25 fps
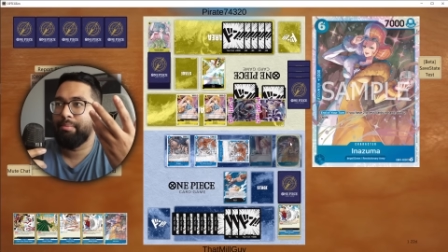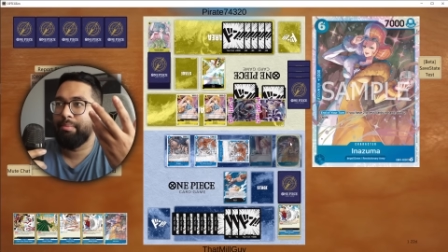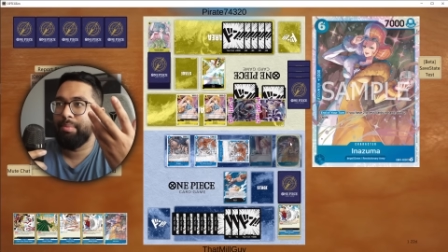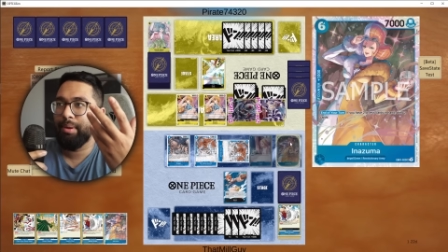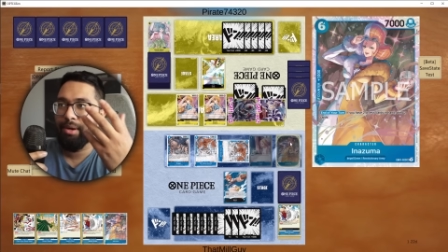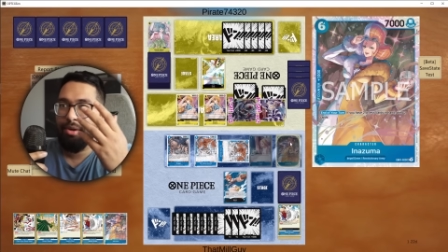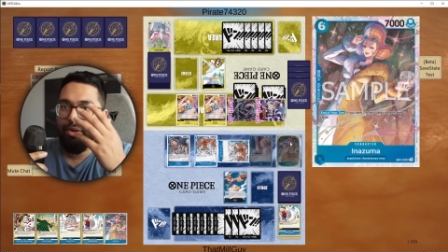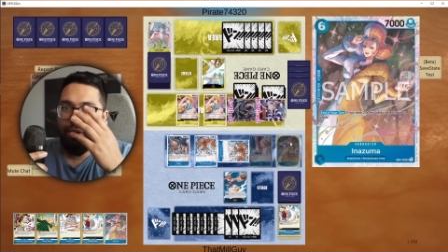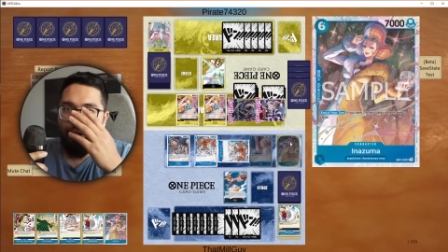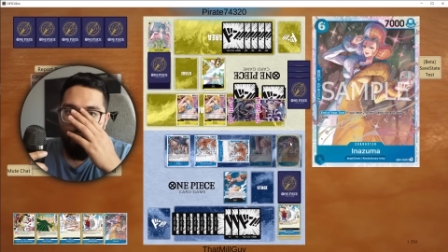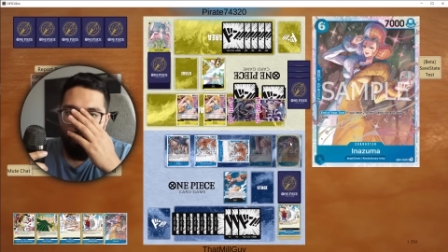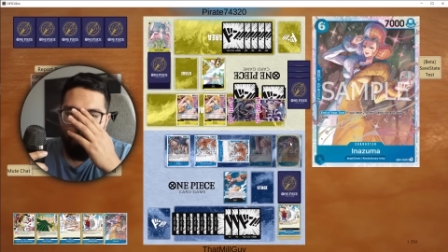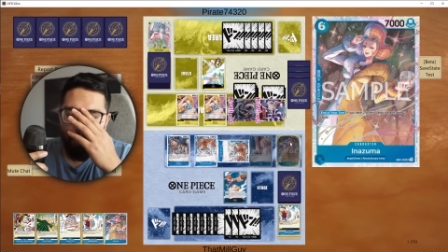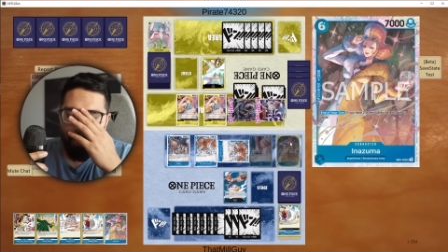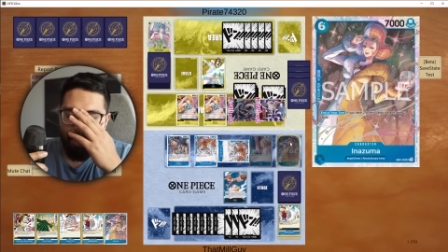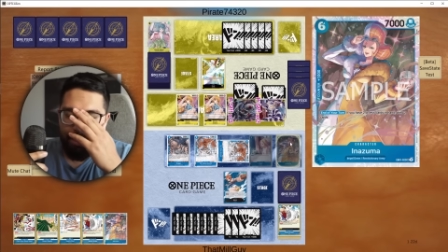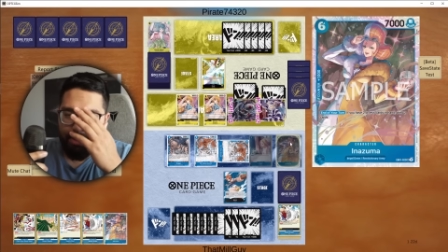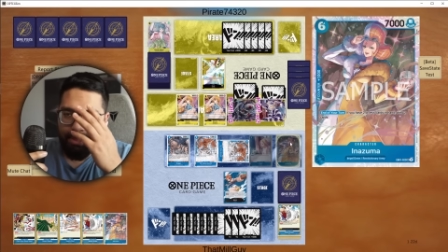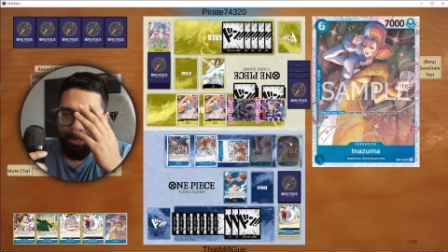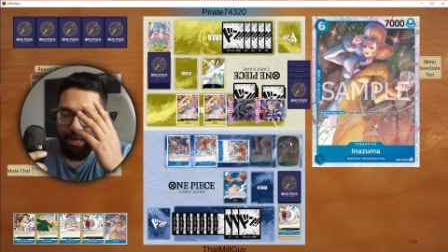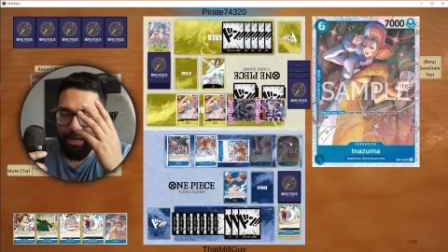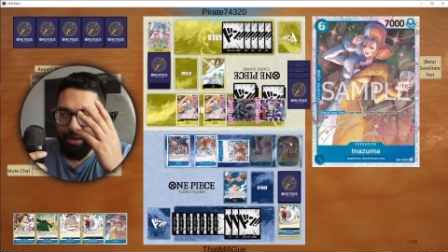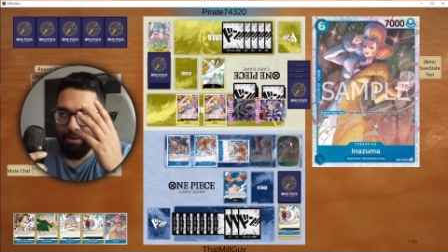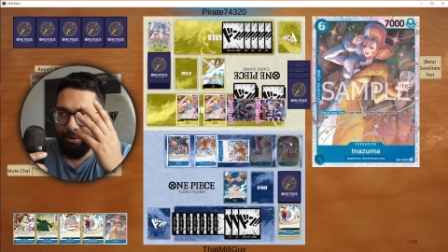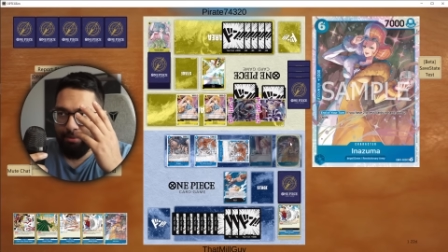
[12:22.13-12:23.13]
But no,
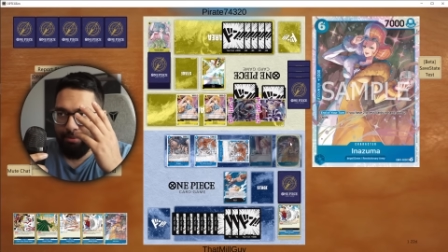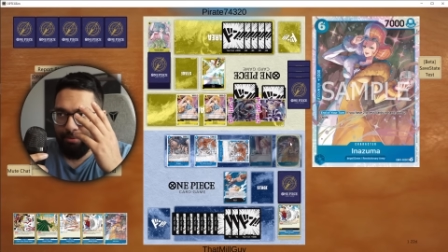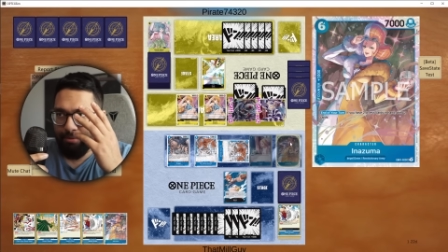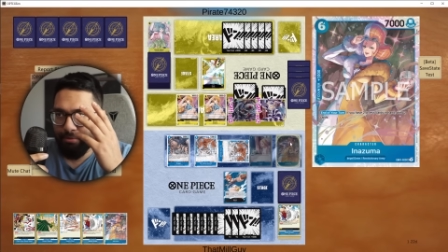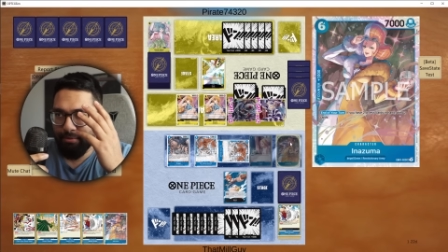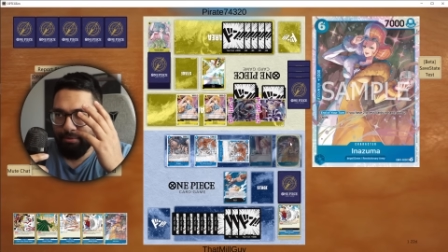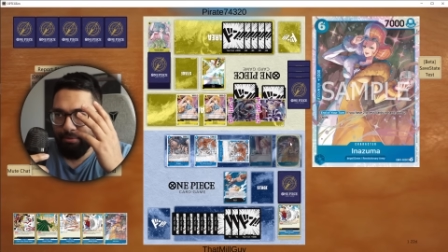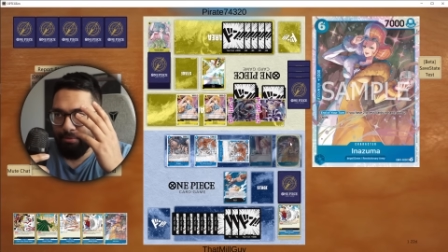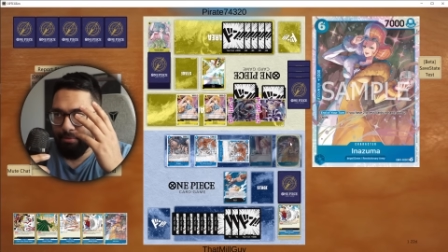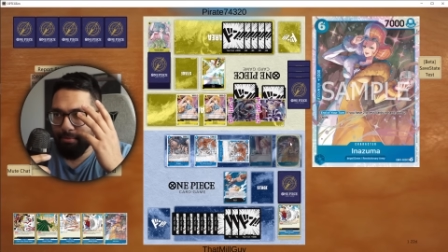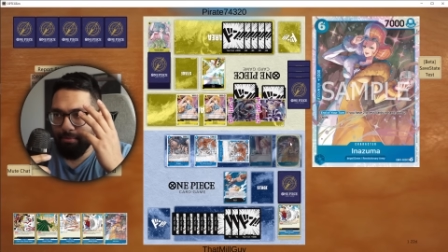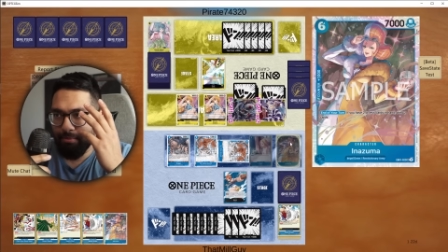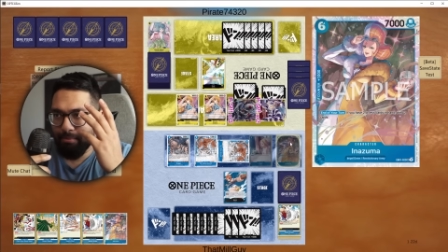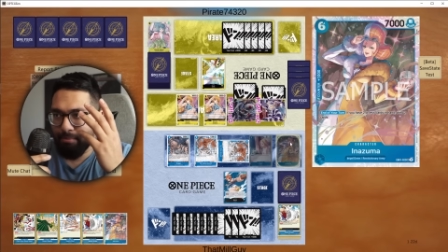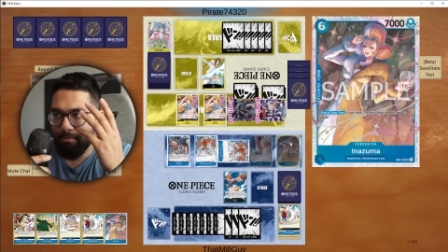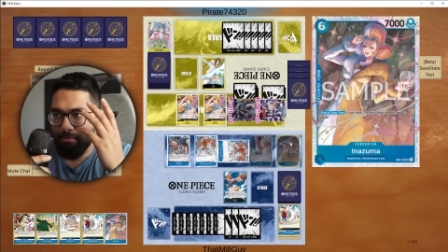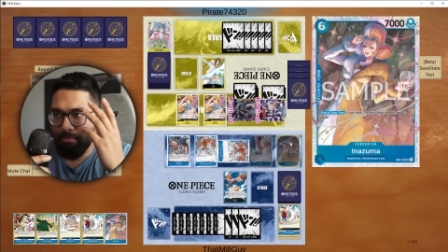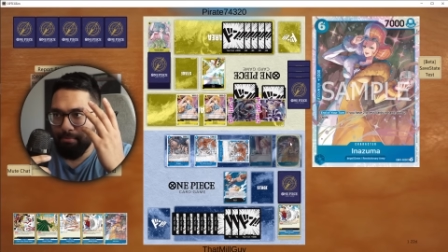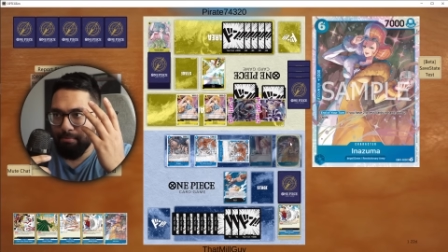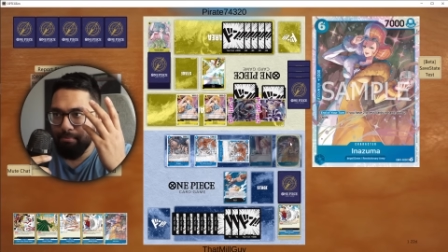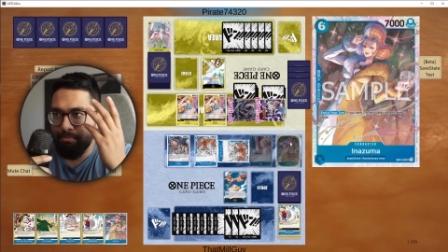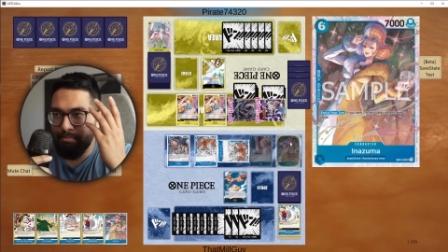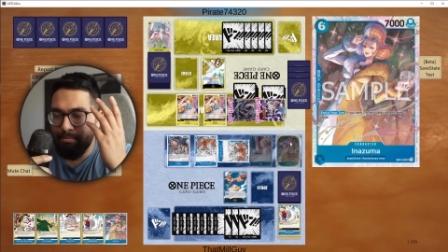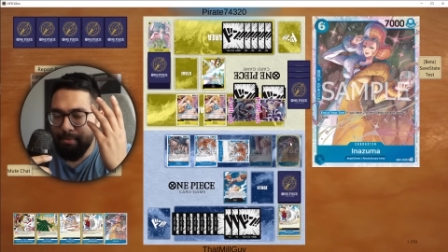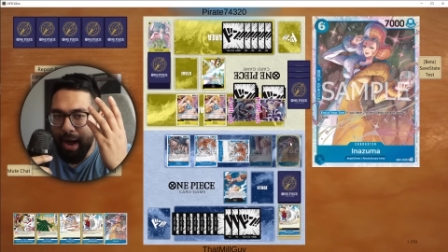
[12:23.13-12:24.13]
it's like
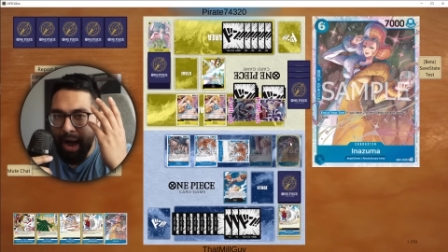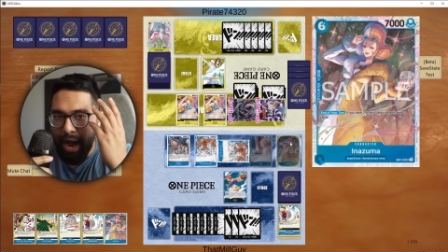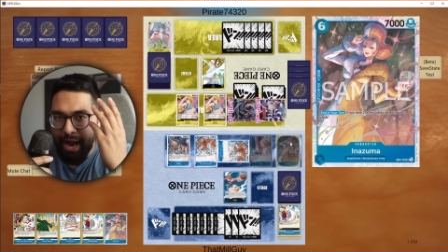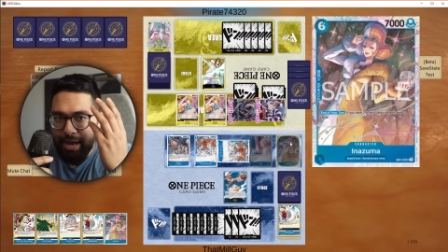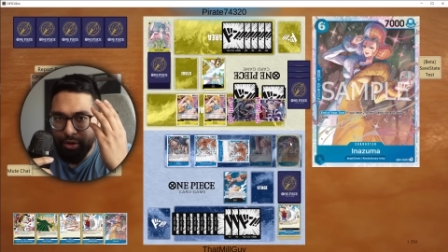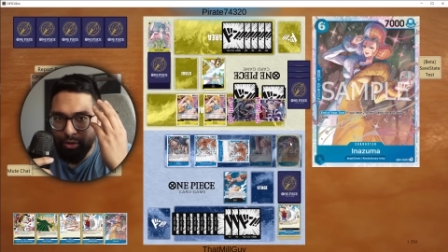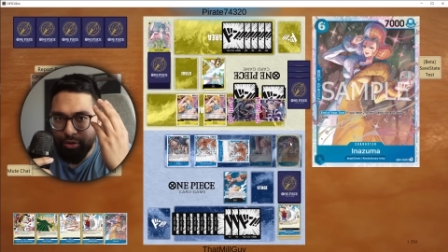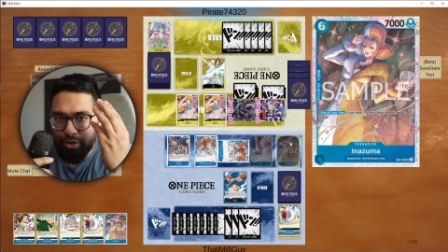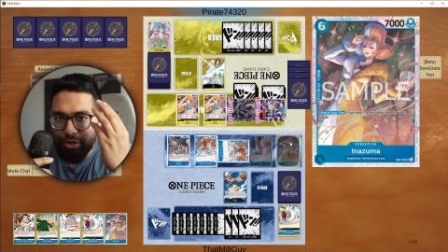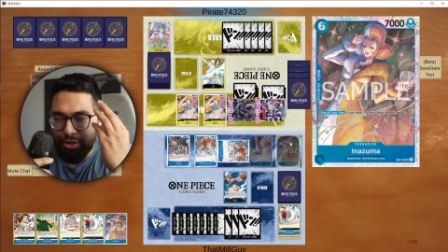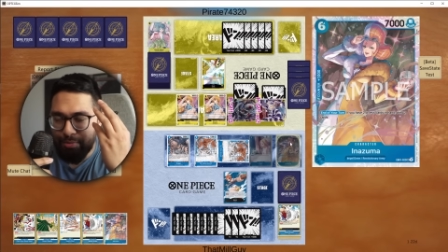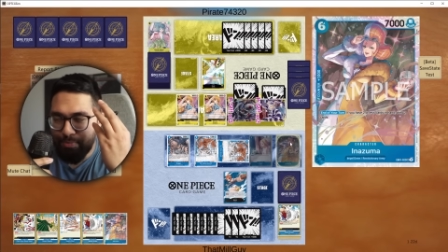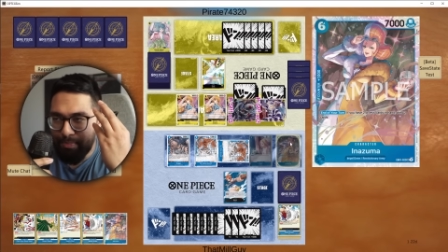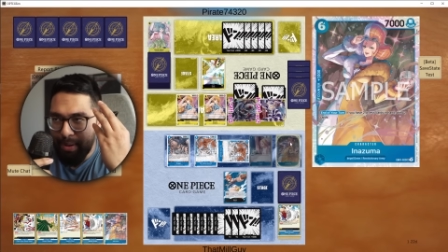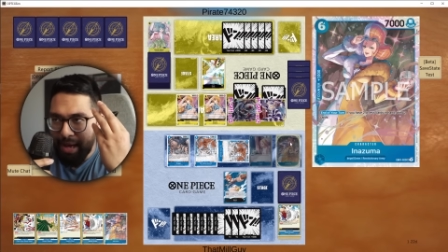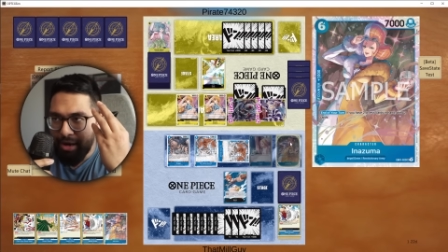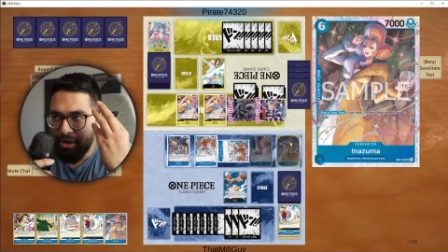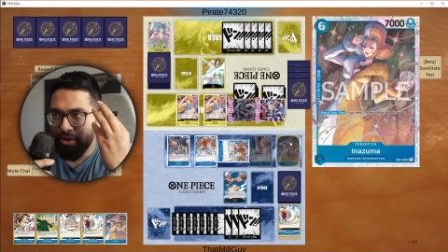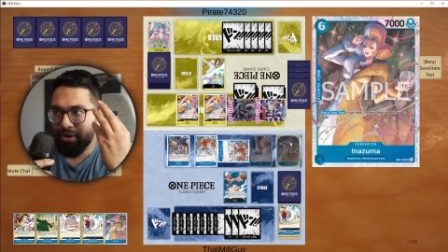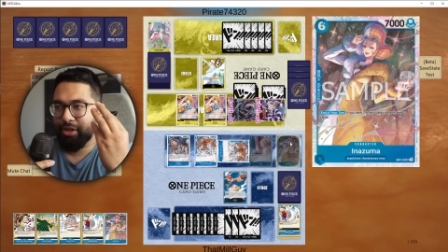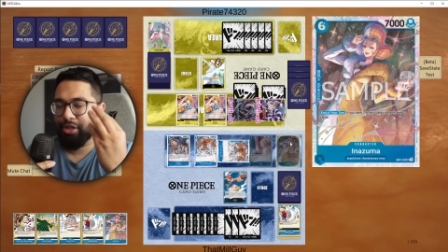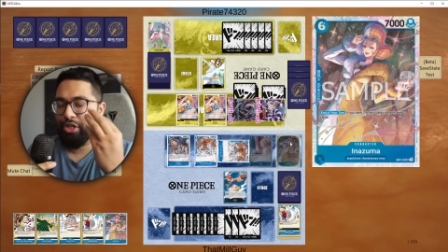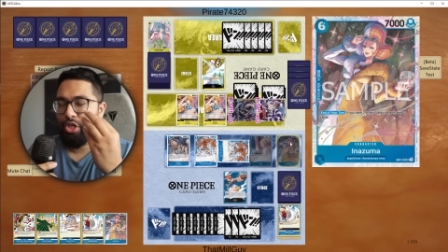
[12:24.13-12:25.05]
miles better.